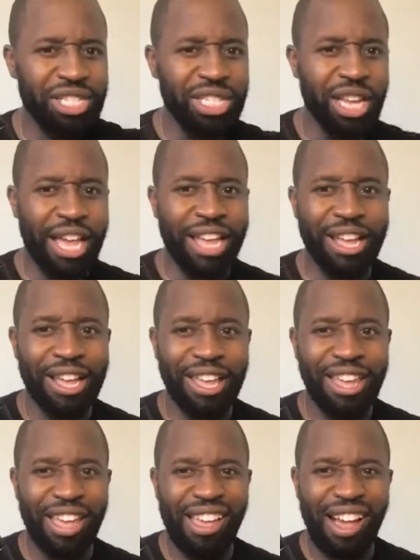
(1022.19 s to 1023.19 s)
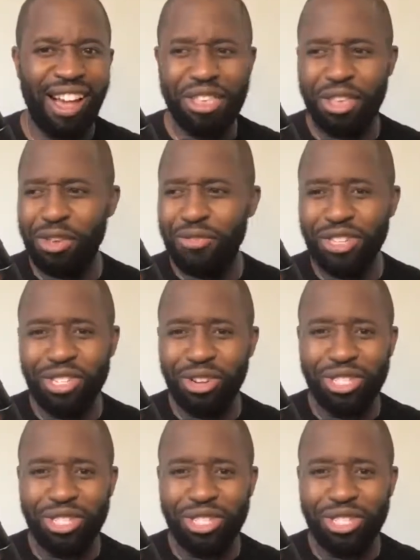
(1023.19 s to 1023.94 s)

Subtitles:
It's like, you just got